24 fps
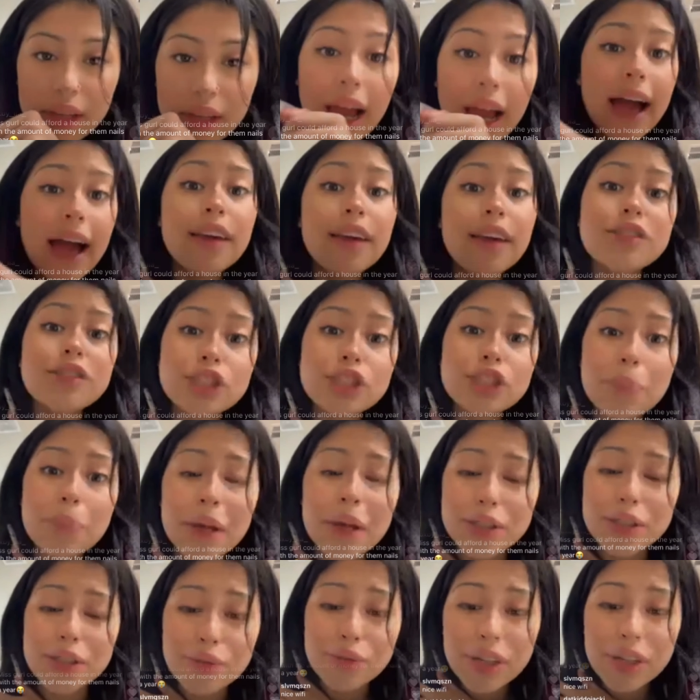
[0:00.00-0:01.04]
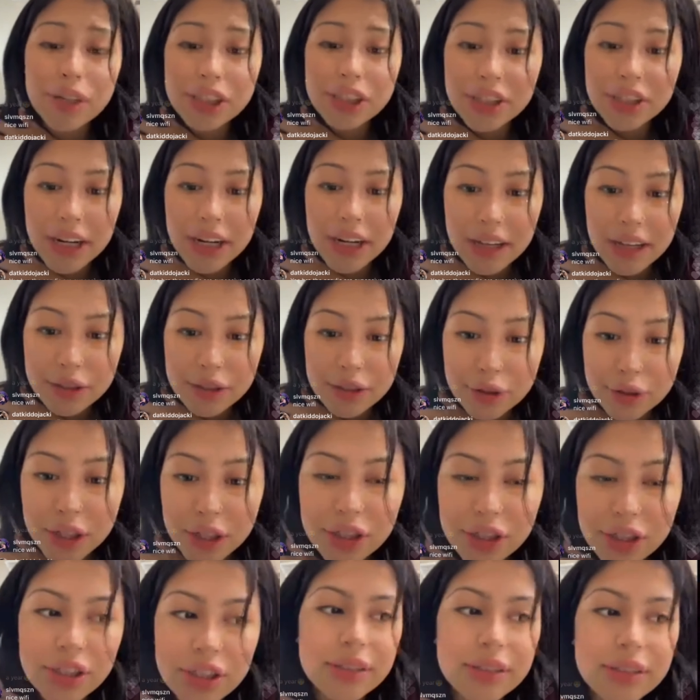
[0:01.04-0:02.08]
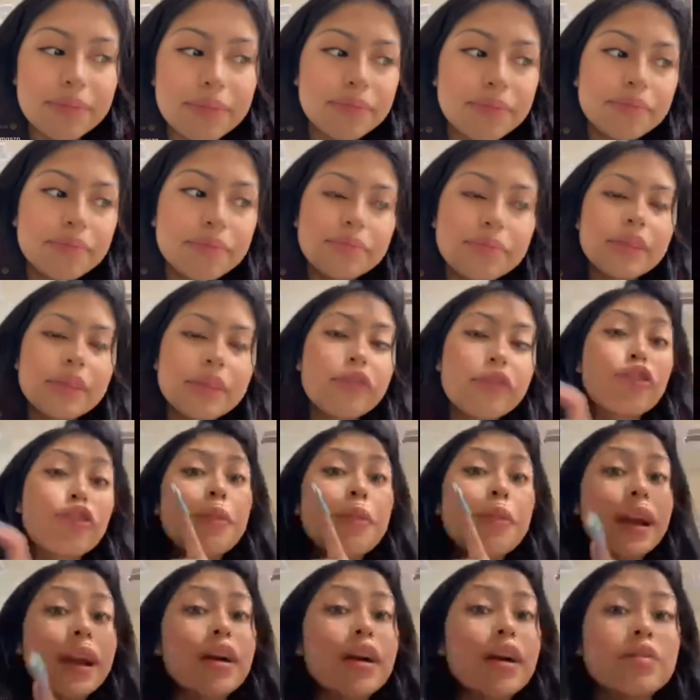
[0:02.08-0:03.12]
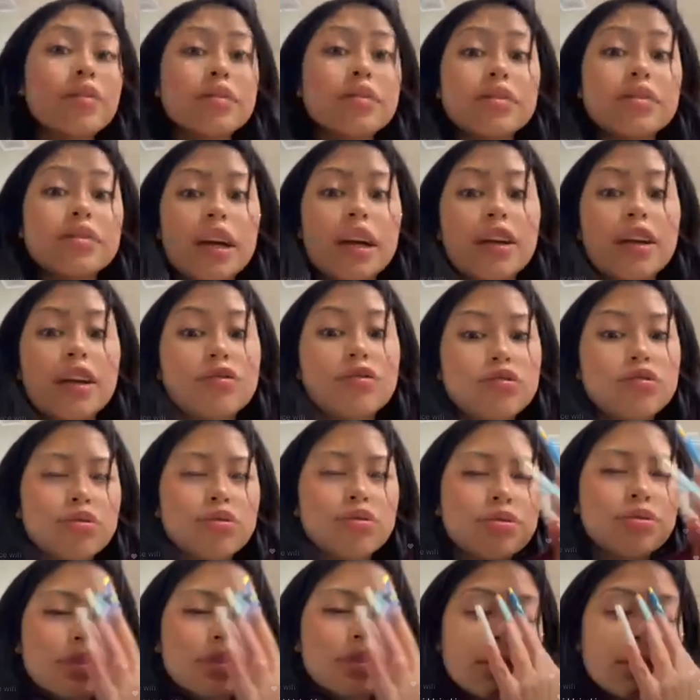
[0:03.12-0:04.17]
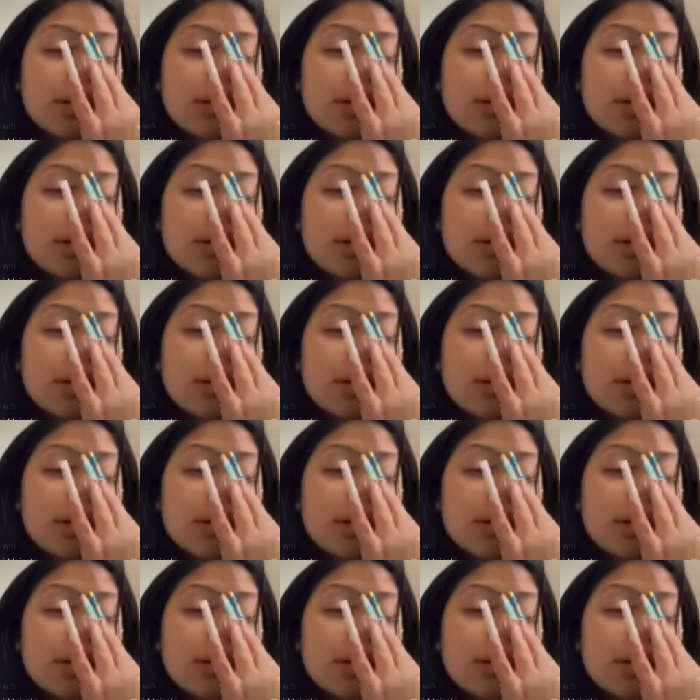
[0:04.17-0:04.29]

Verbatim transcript: I used to pay 200 200 for my nails. I used to.